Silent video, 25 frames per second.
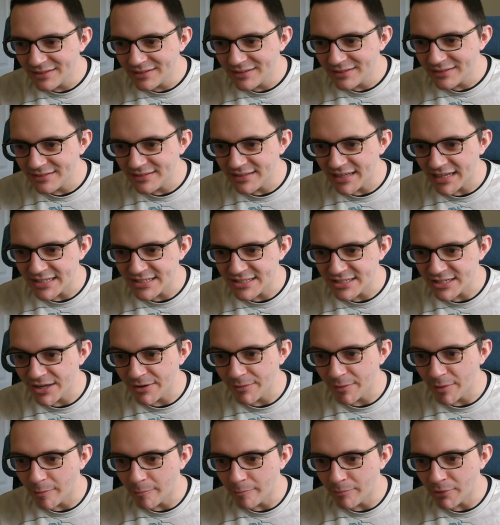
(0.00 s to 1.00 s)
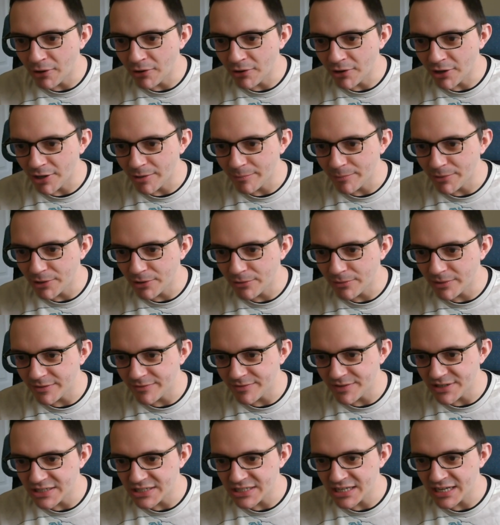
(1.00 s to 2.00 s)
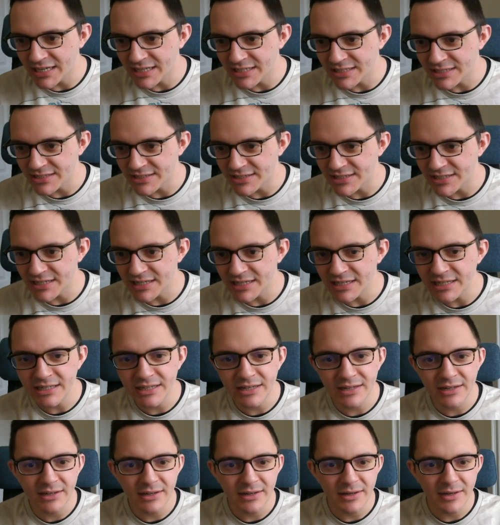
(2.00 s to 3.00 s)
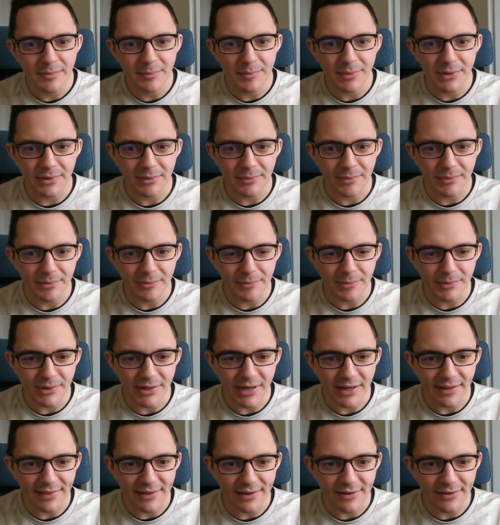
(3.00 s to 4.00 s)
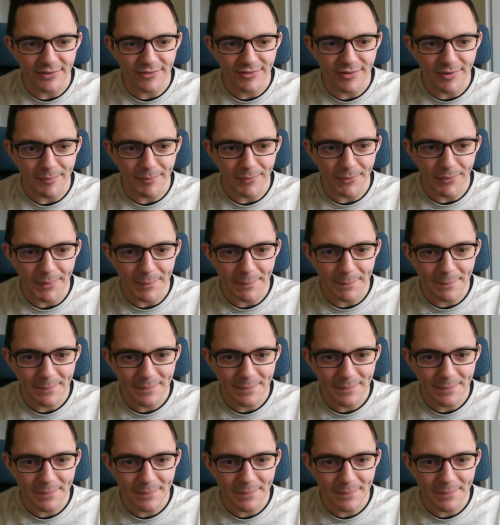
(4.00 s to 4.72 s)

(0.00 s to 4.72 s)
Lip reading: Less so on Pongo McWiffy's A to Z, but we'll get there at some point.